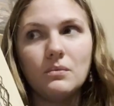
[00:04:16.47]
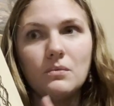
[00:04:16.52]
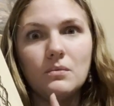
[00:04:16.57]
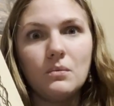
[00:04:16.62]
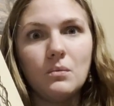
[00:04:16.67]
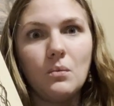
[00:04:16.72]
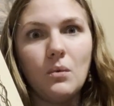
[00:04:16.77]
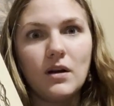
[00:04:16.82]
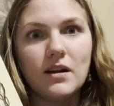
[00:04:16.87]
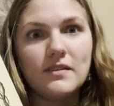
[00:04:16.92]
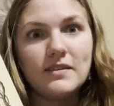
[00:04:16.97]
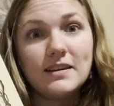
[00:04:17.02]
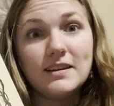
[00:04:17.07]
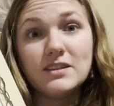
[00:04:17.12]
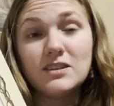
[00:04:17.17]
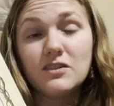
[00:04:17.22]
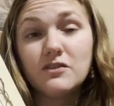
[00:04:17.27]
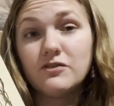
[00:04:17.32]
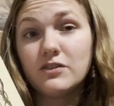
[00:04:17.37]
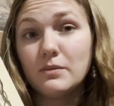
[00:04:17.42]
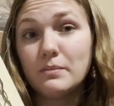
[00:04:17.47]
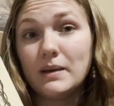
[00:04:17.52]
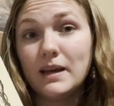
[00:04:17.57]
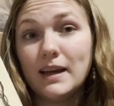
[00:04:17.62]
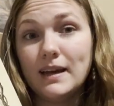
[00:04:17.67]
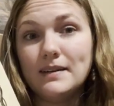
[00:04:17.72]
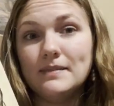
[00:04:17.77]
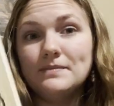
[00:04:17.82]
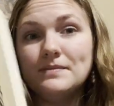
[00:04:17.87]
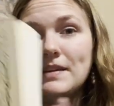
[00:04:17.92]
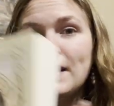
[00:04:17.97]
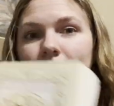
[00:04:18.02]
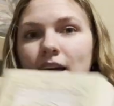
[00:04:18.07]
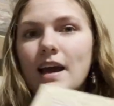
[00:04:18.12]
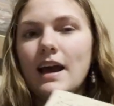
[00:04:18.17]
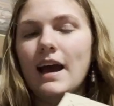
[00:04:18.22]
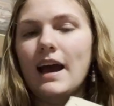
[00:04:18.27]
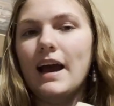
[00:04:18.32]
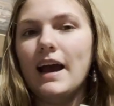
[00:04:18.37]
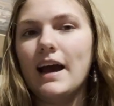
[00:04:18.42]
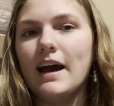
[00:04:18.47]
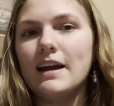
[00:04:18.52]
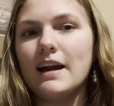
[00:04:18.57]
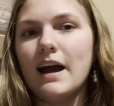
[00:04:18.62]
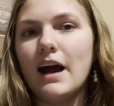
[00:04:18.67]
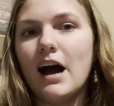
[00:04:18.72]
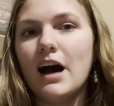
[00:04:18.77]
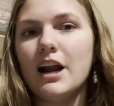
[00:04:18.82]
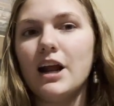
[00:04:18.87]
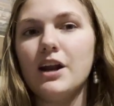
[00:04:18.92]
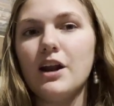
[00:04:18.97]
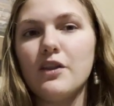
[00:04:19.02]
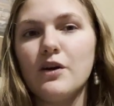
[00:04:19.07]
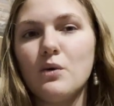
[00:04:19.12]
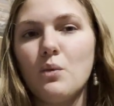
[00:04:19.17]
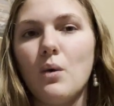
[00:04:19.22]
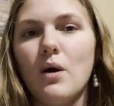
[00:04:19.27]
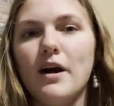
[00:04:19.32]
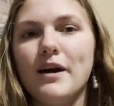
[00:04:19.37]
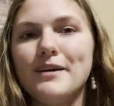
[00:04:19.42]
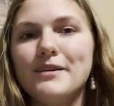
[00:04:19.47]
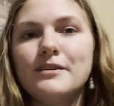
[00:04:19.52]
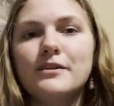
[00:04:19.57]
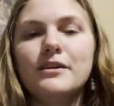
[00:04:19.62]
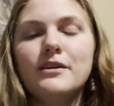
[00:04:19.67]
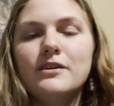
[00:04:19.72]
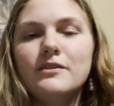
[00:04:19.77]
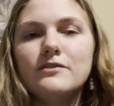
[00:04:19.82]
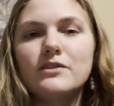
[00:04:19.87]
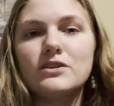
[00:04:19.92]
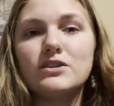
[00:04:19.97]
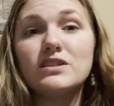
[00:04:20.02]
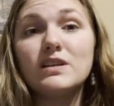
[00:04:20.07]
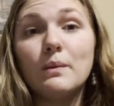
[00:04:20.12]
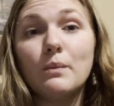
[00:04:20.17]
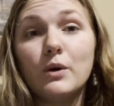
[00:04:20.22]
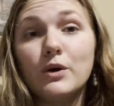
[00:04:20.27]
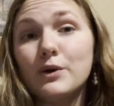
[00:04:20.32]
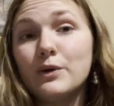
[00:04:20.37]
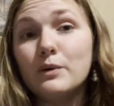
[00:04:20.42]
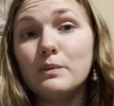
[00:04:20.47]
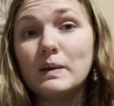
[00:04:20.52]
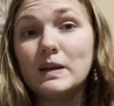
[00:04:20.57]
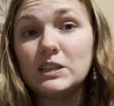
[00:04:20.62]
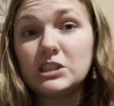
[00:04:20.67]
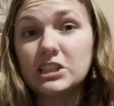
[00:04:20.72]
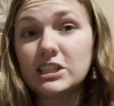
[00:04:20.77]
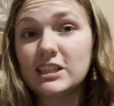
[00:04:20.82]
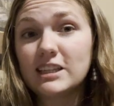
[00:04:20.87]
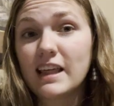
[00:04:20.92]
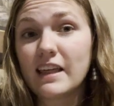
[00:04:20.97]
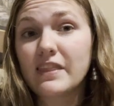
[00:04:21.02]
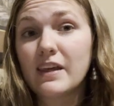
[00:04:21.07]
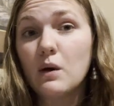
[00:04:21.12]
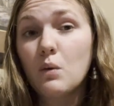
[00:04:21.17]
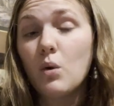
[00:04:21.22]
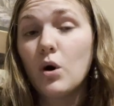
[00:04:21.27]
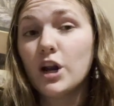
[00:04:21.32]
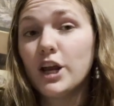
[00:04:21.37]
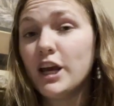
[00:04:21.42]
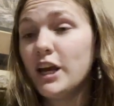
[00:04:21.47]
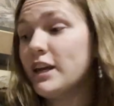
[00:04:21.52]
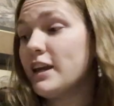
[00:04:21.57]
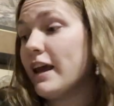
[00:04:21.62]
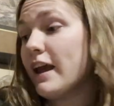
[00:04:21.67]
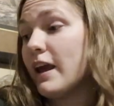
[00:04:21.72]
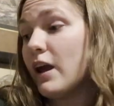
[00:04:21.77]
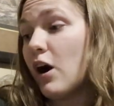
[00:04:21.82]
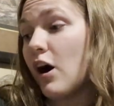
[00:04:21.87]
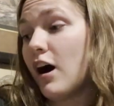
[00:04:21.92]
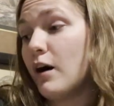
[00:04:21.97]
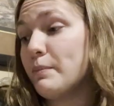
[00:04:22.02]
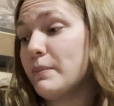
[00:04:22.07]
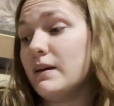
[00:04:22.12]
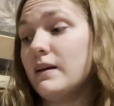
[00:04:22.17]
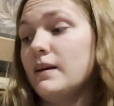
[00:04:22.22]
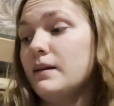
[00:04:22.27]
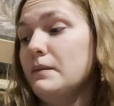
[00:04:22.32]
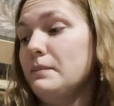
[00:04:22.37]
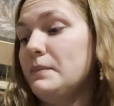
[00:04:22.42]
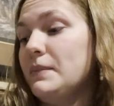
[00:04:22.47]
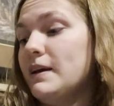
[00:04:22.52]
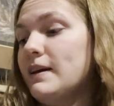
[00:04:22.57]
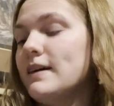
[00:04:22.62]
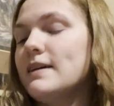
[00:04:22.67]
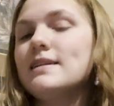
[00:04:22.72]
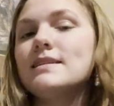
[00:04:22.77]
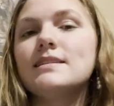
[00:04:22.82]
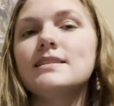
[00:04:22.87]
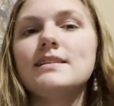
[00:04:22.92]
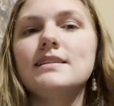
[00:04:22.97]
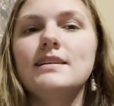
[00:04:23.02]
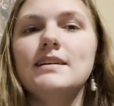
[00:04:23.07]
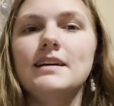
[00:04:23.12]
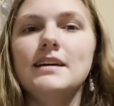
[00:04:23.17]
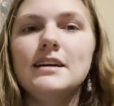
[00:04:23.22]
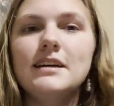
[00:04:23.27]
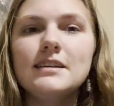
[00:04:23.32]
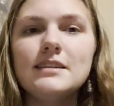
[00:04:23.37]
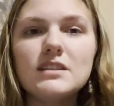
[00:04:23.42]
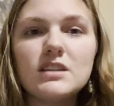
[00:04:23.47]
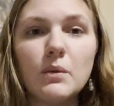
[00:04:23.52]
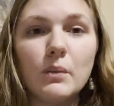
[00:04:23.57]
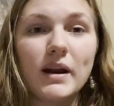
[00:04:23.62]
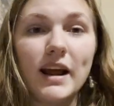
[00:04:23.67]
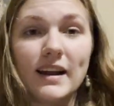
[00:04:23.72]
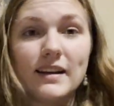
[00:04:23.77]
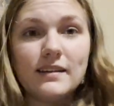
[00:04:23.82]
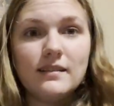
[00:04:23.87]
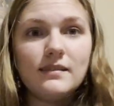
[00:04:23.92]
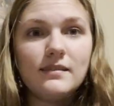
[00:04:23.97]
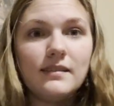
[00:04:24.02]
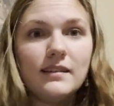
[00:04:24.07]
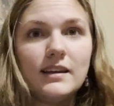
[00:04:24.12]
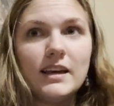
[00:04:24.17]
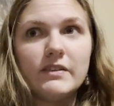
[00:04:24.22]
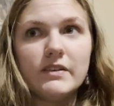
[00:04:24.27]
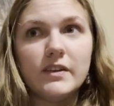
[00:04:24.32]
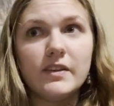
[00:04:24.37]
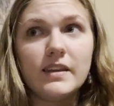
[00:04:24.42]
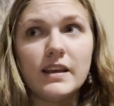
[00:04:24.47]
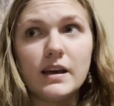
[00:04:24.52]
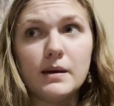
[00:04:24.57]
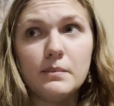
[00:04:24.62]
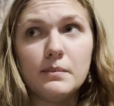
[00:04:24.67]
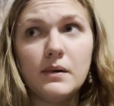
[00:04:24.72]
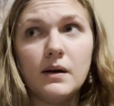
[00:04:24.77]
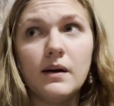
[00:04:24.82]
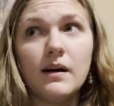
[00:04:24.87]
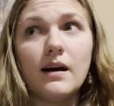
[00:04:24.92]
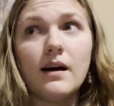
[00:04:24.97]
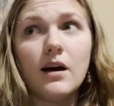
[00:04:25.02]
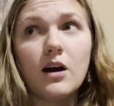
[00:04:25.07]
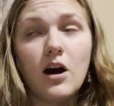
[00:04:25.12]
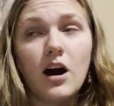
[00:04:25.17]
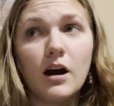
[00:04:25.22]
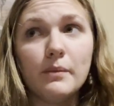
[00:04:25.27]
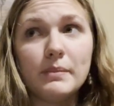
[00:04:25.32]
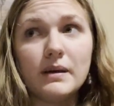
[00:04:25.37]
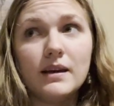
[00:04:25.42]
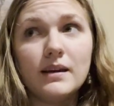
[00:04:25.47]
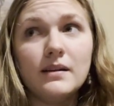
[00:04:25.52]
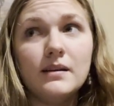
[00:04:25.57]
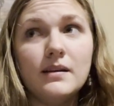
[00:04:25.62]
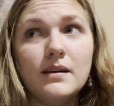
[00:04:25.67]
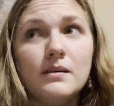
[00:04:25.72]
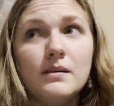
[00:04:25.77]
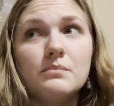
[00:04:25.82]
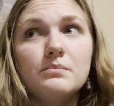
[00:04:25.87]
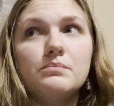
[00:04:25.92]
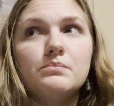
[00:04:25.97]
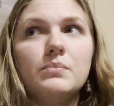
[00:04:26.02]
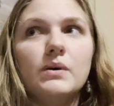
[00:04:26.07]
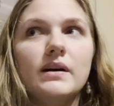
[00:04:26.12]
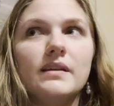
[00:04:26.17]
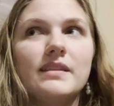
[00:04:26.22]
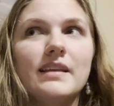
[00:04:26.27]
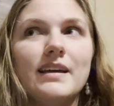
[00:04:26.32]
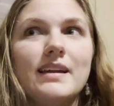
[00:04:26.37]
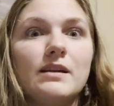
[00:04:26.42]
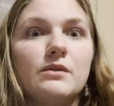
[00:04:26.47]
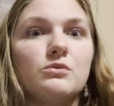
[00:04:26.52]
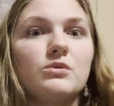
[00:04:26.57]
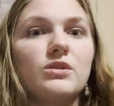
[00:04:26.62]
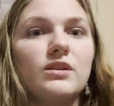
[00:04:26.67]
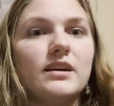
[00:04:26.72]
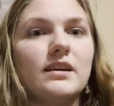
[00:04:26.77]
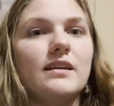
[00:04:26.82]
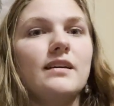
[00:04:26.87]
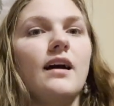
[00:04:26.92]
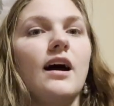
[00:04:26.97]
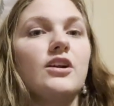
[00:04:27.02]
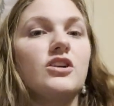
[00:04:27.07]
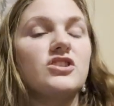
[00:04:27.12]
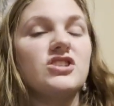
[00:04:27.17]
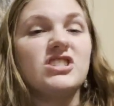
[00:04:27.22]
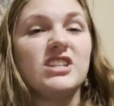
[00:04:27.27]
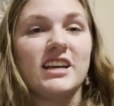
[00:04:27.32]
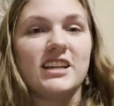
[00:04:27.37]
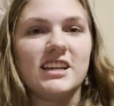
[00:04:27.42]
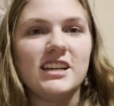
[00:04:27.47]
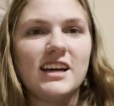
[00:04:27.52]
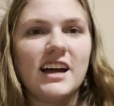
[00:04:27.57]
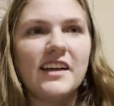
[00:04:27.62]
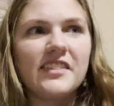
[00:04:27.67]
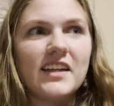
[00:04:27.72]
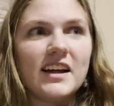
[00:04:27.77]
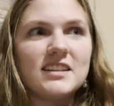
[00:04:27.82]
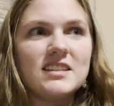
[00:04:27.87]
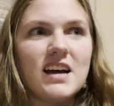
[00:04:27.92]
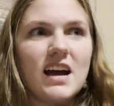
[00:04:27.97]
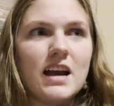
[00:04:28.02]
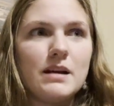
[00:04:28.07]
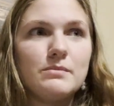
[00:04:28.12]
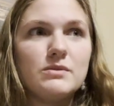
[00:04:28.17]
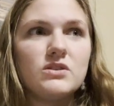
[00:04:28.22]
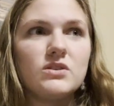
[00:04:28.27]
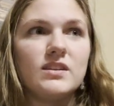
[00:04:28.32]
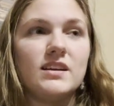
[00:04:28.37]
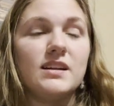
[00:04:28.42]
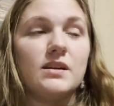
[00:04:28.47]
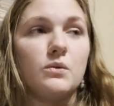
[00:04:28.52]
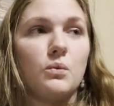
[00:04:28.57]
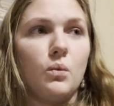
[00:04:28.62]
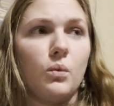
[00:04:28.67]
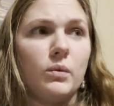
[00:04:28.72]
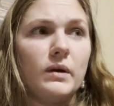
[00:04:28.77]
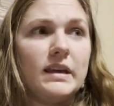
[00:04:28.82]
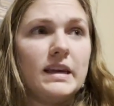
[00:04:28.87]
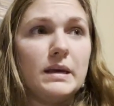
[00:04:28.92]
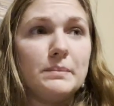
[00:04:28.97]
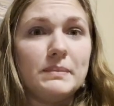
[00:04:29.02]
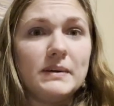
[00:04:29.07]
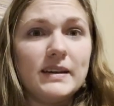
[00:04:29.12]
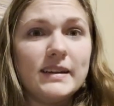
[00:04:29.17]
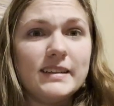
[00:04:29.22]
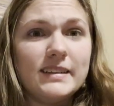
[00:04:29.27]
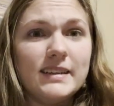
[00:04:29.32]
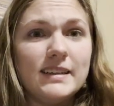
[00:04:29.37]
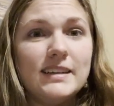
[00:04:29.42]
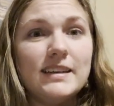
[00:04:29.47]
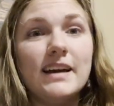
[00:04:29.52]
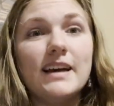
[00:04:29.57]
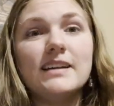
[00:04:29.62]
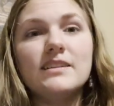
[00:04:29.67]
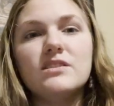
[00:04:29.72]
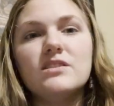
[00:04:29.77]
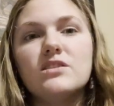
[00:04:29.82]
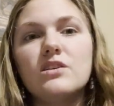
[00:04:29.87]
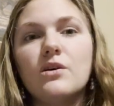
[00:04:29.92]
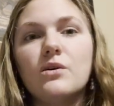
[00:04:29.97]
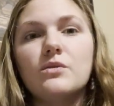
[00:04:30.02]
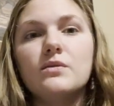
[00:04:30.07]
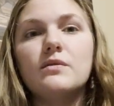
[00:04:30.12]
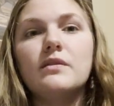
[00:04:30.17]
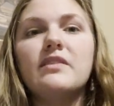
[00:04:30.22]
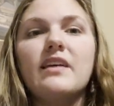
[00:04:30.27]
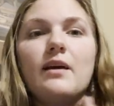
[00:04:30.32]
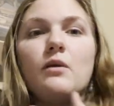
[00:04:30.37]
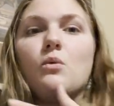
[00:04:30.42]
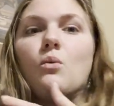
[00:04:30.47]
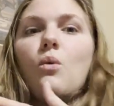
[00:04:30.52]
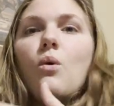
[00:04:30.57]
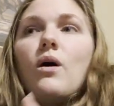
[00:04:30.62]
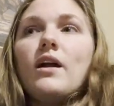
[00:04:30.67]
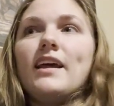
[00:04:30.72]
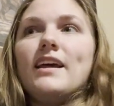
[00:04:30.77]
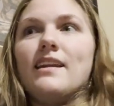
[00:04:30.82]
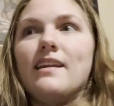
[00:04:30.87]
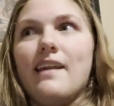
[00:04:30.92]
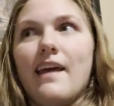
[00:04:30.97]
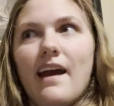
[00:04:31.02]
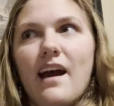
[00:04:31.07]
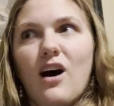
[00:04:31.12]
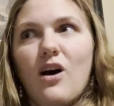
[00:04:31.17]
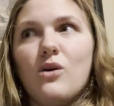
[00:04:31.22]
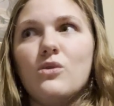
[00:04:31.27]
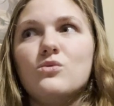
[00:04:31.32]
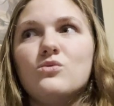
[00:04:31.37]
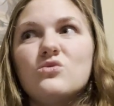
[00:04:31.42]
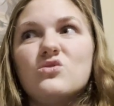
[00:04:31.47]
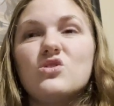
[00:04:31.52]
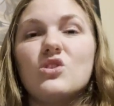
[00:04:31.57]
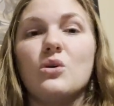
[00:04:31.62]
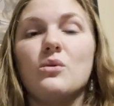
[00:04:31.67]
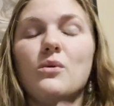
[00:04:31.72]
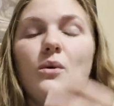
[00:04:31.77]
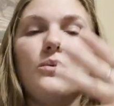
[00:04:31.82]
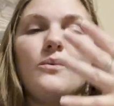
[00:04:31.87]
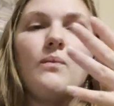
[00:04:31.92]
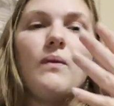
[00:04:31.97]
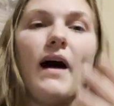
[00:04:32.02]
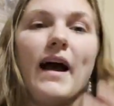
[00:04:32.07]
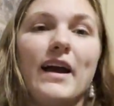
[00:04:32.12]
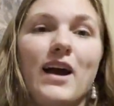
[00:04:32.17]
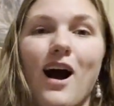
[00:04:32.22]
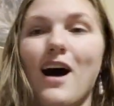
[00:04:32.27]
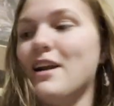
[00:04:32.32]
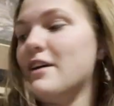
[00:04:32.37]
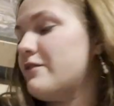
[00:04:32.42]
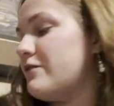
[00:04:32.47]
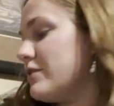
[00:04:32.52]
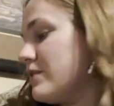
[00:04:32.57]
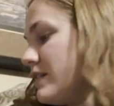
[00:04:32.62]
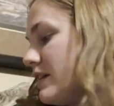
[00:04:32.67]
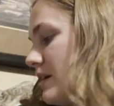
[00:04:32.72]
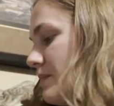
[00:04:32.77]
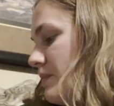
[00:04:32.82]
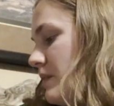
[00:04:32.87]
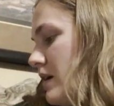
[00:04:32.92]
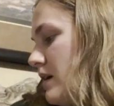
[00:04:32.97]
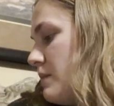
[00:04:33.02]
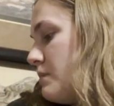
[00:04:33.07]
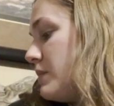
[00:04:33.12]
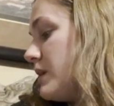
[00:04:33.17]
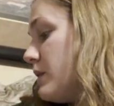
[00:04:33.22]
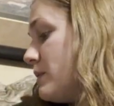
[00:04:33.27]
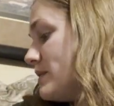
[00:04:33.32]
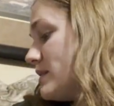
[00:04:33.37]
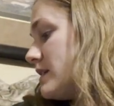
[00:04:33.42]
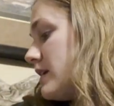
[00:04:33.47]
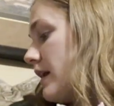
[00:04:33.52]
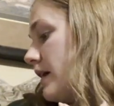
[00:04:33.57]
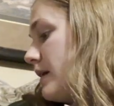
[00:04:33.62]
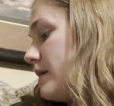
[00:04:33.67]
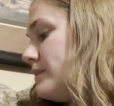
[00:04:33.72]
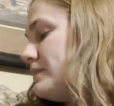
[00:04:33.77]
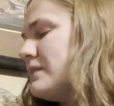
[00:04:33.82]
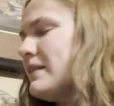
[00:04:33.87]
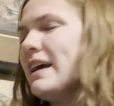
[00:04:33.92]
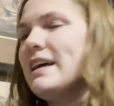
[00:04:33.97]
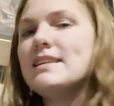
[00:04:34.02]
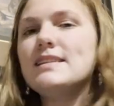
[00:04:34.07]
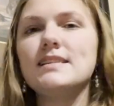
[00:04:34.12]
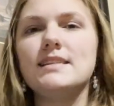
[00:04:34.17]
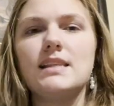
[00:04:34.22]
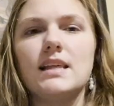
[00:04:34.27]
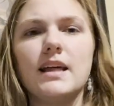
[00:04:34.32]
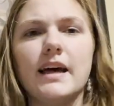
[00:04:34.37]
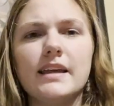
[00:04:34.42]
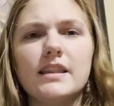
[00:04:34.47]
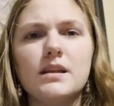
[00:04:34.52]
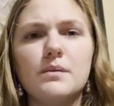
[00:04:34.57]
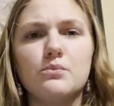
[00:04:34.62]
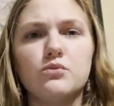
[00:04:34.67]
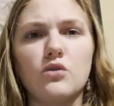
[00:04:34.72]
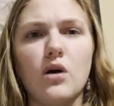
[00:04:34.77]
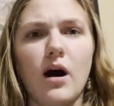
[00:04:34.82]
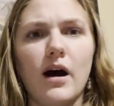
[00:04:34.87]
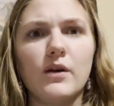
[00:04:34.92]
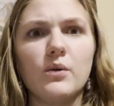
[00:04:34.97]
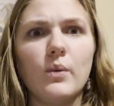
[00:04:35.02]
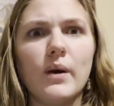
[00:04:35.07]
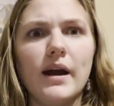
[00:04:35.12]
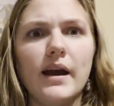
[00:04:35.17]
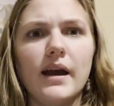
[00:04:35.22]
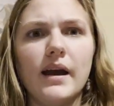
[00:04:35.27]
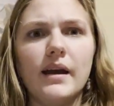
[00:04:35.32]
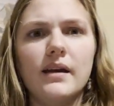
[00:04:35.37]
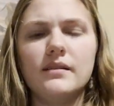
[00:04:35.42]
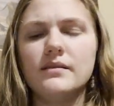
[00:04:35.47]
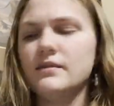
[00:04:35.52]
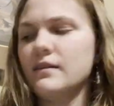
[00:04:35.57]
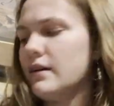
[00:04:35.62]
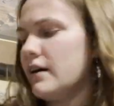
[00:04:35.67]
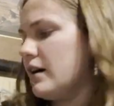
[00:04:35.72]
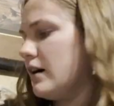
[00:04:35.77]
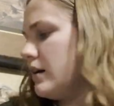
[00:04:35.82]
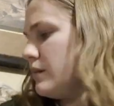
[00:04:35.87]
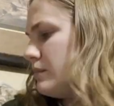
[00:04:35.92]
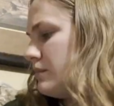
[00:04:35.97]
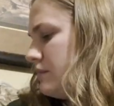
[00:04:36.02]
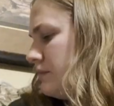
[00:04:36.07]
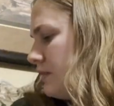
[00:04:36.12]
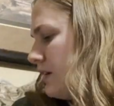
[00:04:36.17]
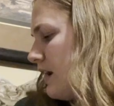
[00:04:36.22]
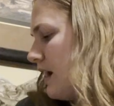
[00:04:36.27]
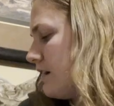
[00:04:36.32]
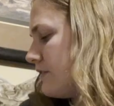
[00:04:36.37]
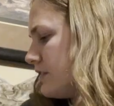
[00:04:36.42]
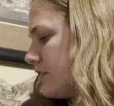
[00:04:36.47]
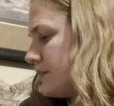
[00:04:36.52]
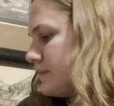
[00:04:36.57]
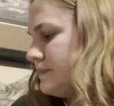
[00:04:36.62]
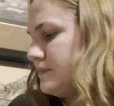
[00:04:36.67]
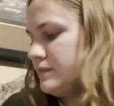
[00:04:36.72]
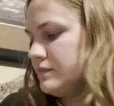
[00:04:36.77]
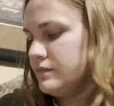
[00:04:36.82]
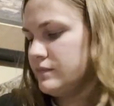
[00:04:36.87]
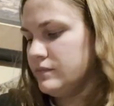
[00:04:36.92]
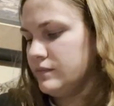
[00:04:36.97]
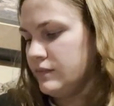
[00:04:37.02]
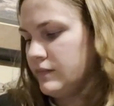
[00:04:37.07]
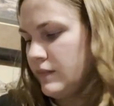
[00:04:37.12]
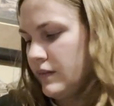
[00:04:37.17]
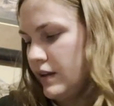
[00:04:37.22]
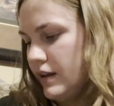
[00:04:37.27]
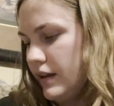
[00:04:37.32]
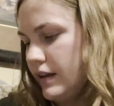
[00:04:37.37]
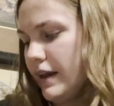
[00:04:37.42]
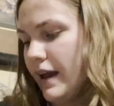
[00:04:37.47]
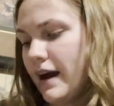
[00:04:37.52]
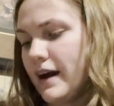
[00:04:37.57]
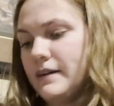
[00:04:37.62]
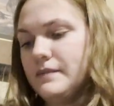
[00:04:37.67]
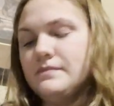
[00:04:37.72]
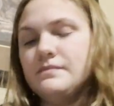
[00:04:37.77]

one of these for me, and I got another one for someone who mentioned that they wanted a copy because someone had given them a copy, but they didn't really understand it at that time, so they didn't keep it, and so they want it now. So I got it for them. But it was it's the Broadway cover. Yeah.